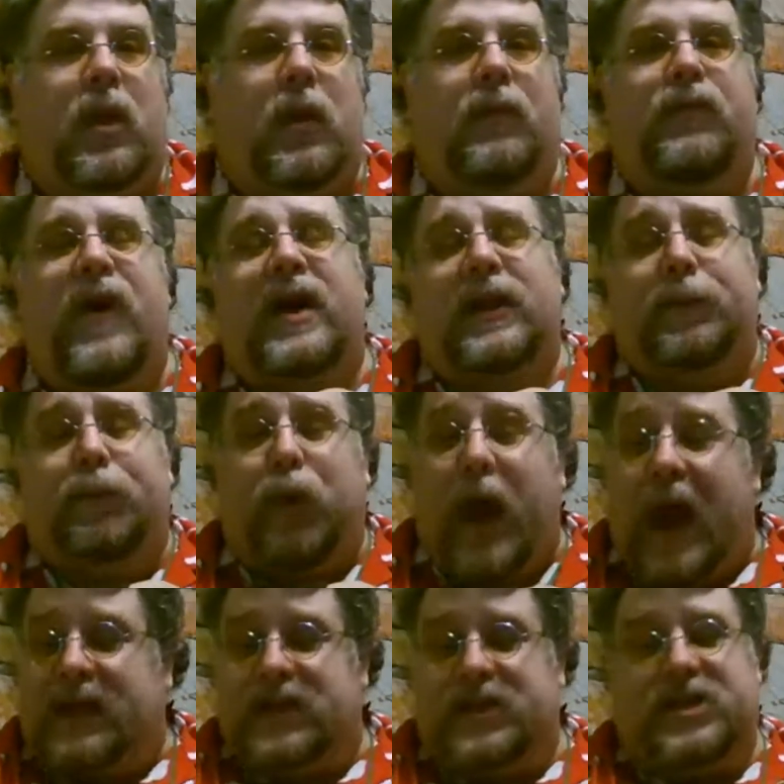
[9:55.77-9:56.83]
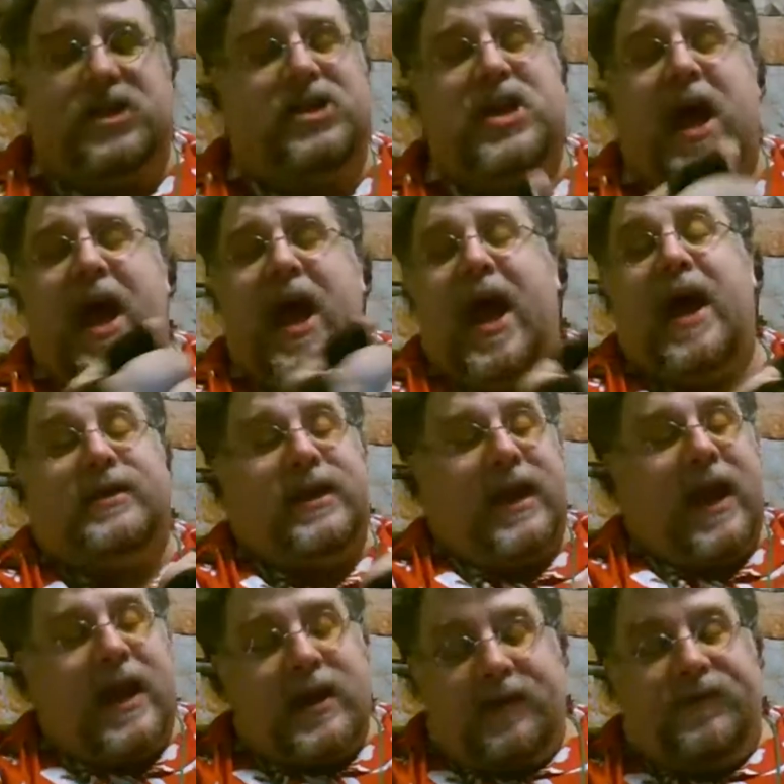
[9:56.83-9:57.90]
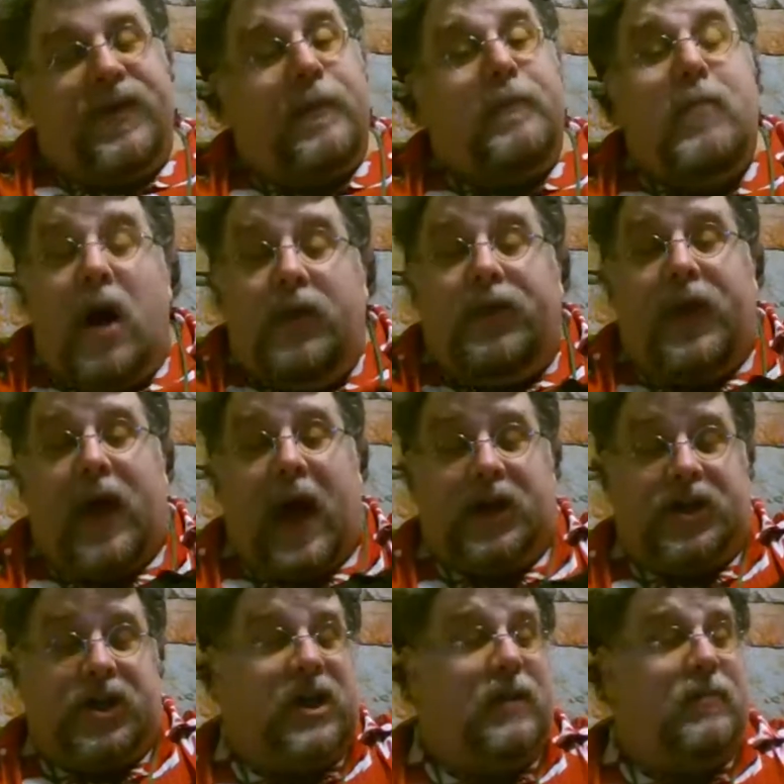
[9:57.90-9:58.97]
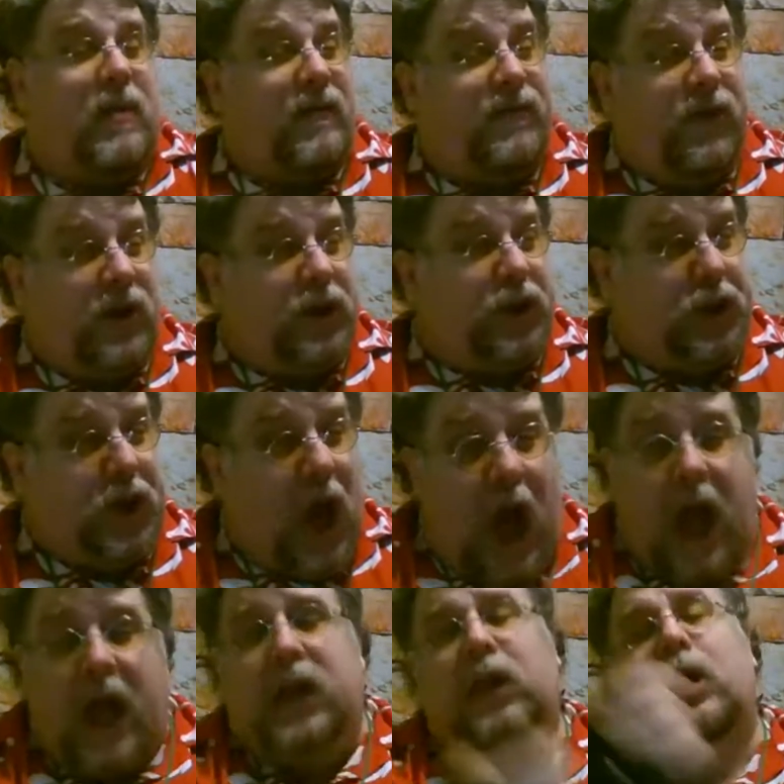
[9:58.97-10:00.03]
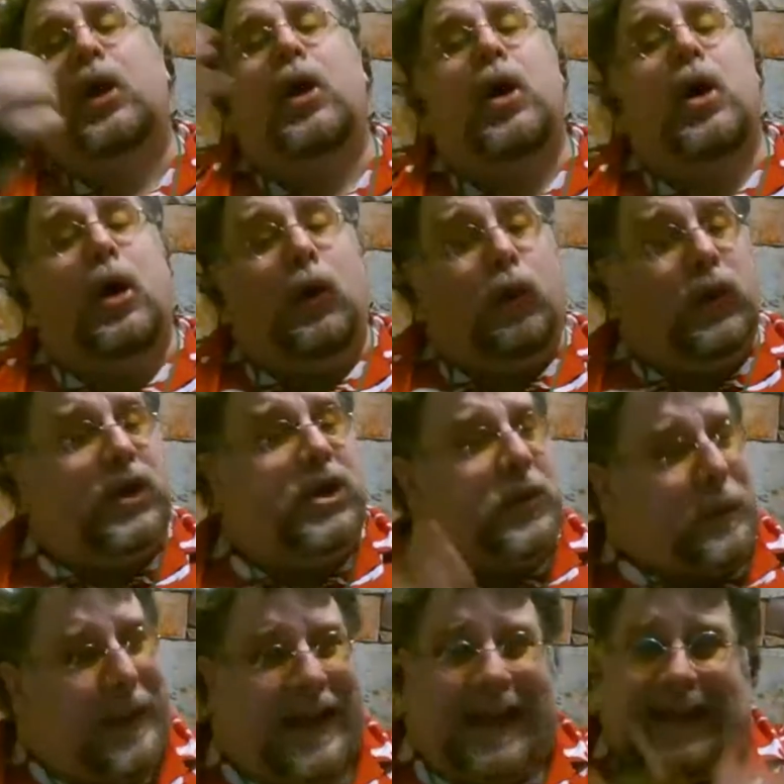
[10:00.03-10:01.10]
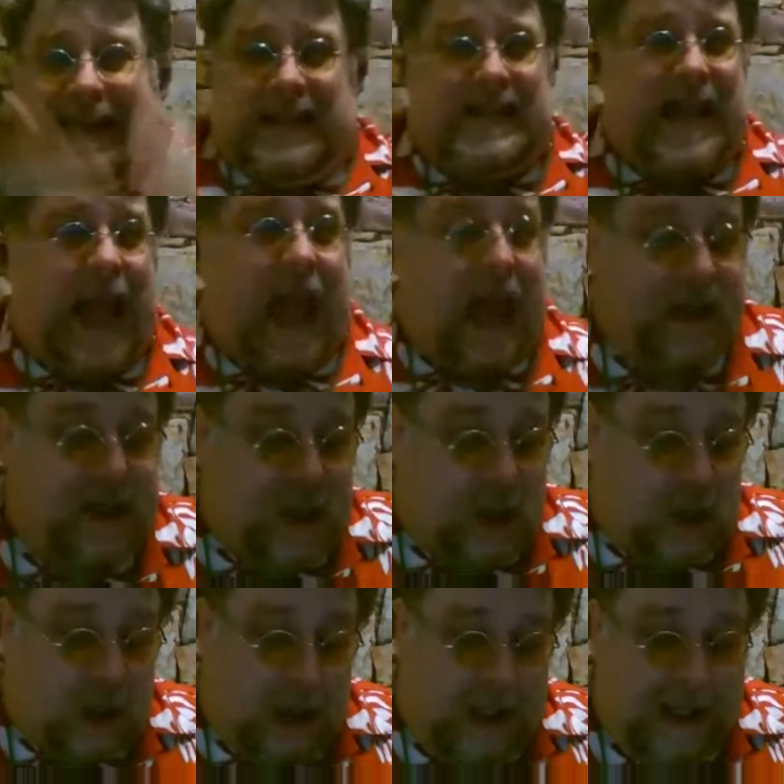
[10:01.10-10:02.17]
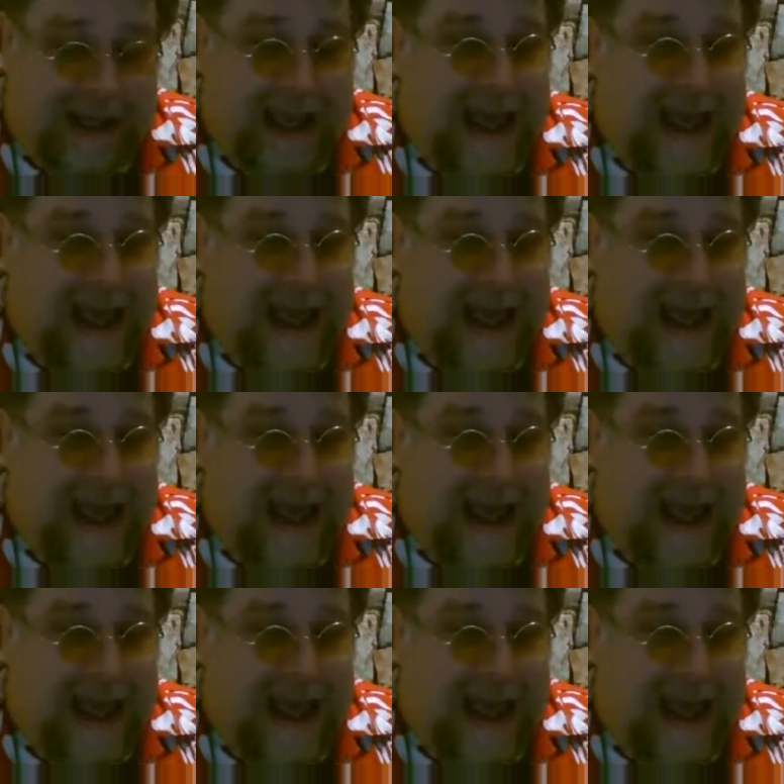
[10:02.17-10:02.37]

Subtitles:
Filey practices. At the end of the month, I should get my first shot, which means as early